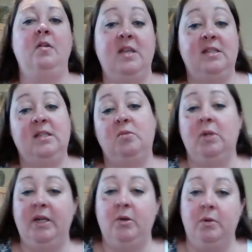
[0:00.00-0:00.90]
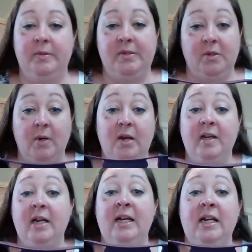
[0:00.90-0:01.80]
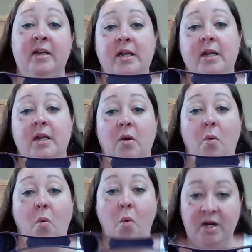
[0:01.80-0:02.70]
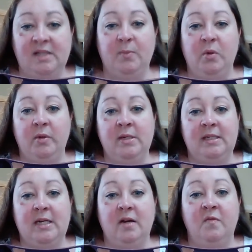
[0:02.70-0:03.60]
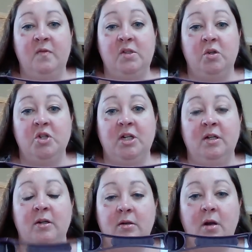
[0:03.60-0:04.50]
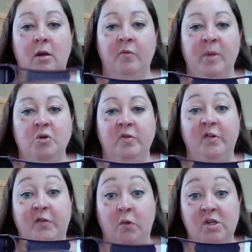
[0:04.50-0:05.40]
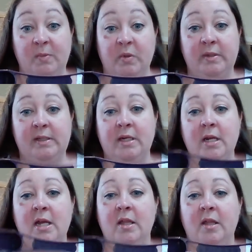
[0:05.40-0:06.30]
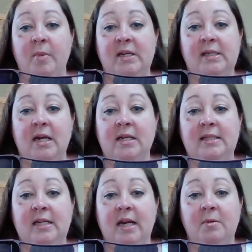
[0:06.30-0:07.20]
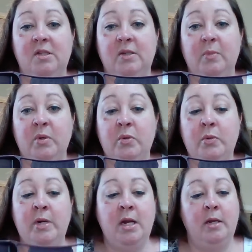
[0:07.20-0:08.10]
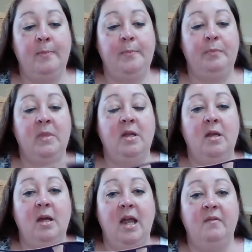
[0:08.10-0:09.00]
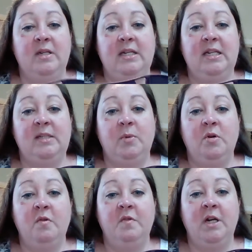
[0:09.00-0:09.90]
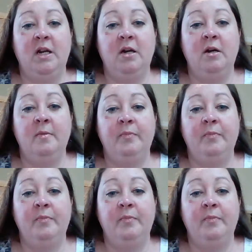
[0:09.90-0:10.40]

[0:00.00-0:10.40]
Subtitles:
this is really cool. So I only need 1 spoon instead of searching all over my drawer for 4 spoons. The big side's tablespoon. I have a teaspoon over here.